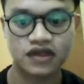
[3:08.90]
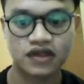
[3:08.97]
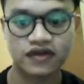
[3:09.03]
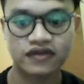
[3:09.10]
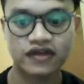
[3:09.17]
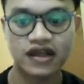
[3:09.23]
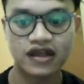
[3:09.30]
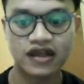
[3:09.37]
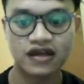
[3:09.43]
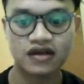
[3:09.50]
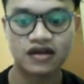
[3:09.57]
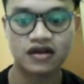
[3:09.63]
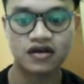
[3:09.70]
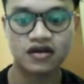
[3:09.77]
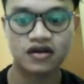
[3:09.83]
After that,
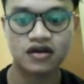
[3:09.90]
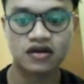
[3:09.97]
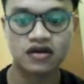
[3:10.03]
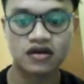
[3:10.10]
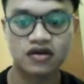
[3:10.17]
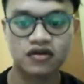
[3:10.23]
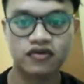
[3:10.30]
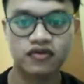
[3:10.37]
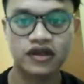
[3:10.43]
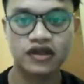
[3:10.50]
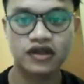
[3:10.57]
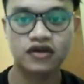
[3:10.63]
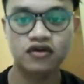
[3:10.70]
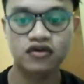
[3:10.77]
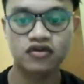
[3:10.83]

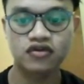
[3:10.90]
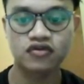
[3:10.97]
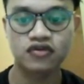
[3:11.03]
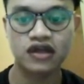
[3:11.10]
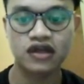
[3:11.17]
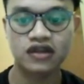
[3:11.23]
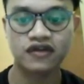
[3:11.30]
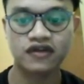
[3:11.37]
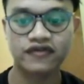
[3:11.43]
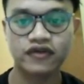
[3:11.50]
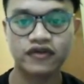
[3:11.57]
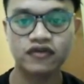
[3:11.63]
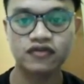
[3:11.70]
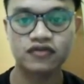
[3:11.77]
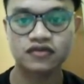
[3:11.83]
we go to data
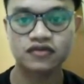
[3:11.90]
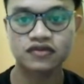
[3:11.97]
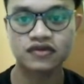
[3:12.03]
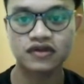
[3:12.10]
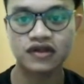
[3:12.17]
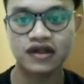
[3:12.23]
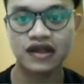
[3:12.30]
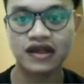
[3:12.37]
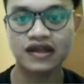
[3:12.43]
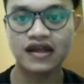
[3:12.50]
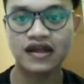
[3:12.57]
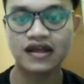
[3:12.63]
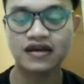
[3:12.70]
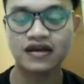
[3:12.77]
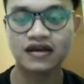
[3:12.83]
view, and
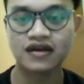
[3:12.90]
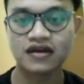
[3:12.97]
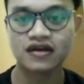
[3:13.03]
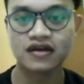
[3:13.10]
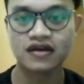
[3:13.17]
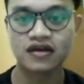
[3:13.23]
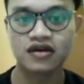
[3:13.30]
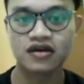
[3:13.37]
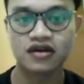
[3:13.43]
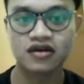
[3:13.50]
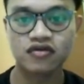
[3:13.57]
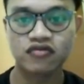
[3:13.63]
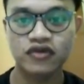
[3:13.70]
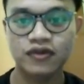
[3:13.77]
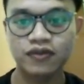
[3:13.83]
then
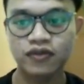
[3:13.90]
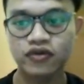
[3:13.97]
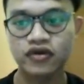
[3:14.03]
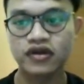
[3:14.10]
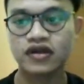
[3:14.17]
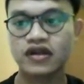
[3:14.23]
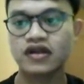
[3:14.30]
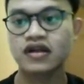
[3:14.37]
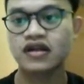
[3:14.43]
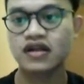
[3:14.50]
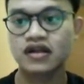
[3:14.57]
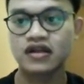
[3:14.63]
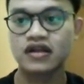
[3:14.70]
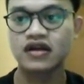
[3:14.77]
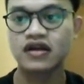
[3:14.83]
we put
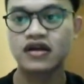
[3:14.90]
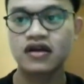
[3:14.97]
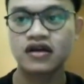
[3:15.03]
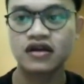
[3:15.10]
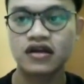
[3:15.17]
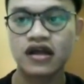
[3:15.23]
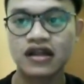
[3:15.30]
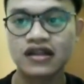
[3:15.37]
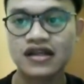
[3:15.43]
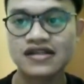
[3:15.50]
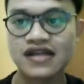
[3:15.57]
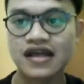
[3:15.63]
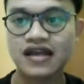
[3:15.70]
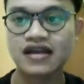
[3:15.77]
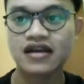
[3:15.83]
the data
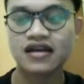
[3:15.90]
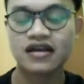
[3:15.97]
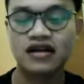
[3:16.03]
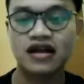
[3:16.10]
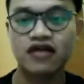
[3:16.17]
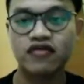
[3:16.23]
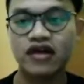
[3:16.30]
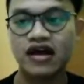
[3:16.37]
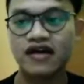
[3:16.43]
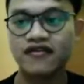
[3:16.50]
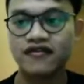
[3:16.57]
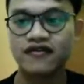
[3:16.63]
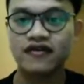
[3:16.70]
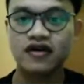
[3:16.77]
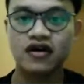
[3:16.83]
set that we
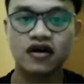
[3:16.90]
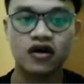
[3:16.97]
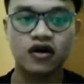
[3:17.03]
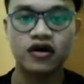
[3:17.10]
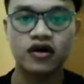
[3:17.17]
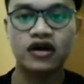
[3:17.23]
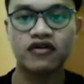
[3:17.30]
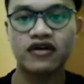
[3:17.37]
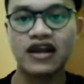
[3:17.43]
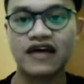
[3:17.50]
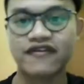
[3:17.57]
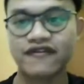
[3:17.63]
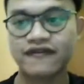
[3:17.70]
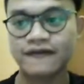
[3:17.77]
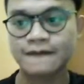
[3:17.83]
have on our
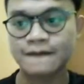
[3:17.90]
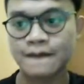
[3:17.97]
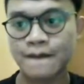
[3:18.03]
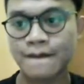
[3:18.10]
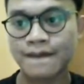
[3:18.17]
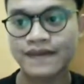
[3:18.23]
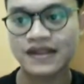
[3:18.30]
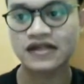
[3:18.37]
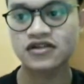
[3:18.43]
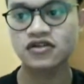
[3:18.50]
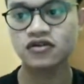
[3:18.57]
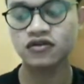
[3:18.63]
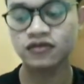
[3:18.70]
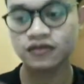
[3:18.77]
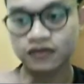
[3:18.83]
left.
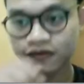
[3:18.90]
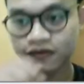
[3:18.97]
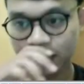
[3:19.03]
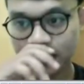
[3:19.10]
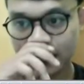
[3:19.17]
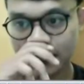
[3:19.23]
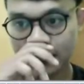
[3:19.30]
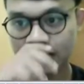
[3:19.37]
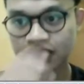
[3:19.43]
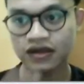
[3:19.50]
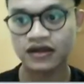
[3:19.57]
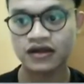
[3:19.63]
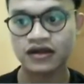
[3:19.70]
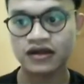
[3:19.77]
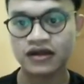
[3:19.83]
So for the